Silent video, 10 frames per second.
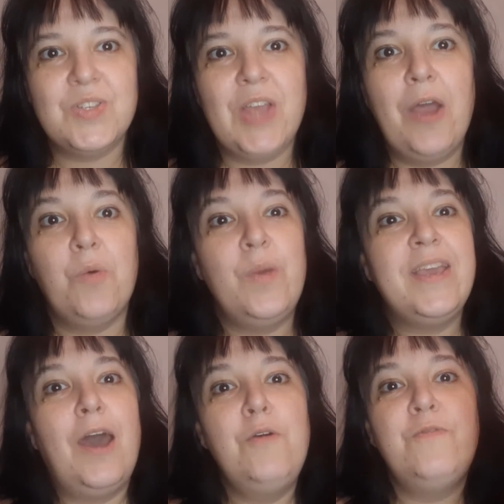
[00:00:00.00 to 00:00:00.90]
So we
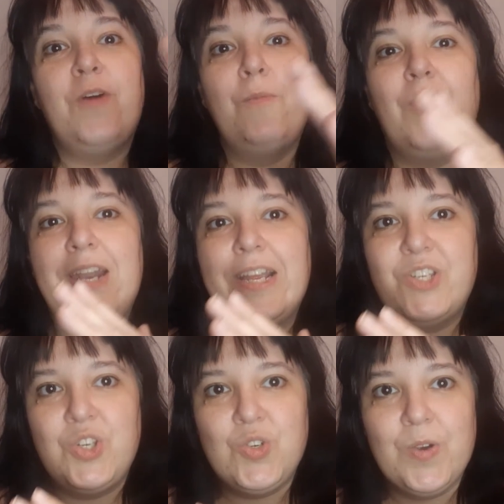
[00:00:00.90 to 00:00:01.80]
go from one
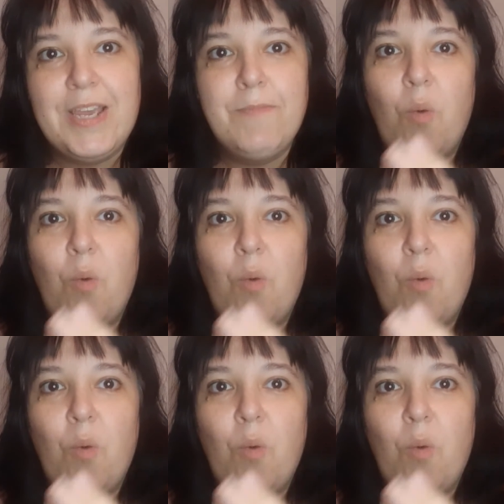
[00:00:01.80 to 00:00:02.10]
extreme